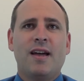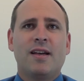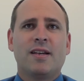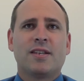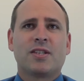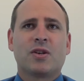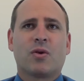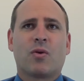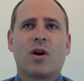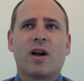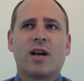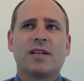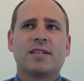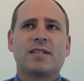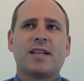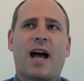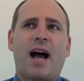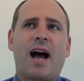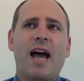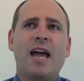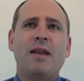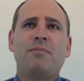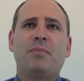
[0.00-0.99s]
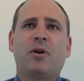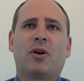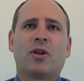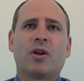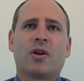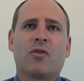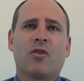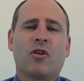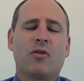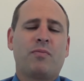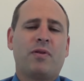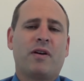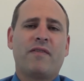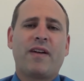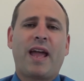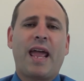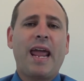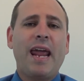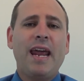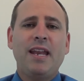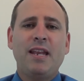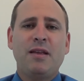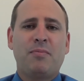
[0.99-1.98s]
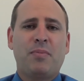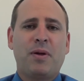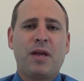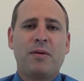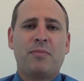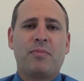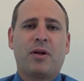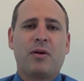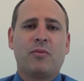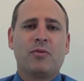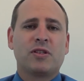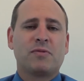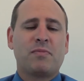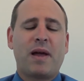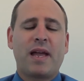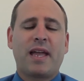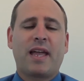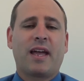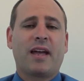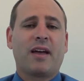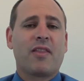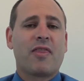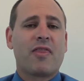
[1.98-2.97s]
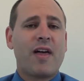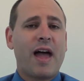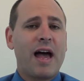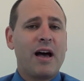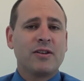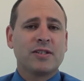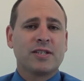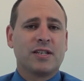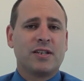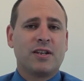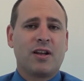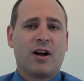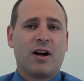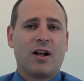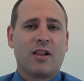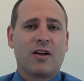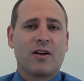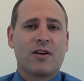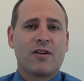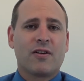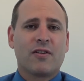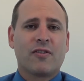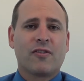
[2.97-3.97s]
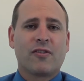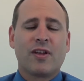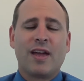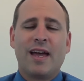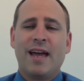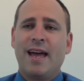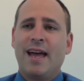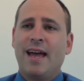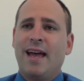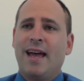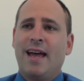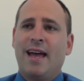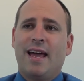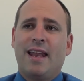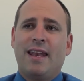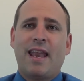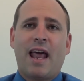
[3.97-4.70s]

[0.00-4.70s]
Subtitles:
So whereas I built a group of 80 people and was making $1,000,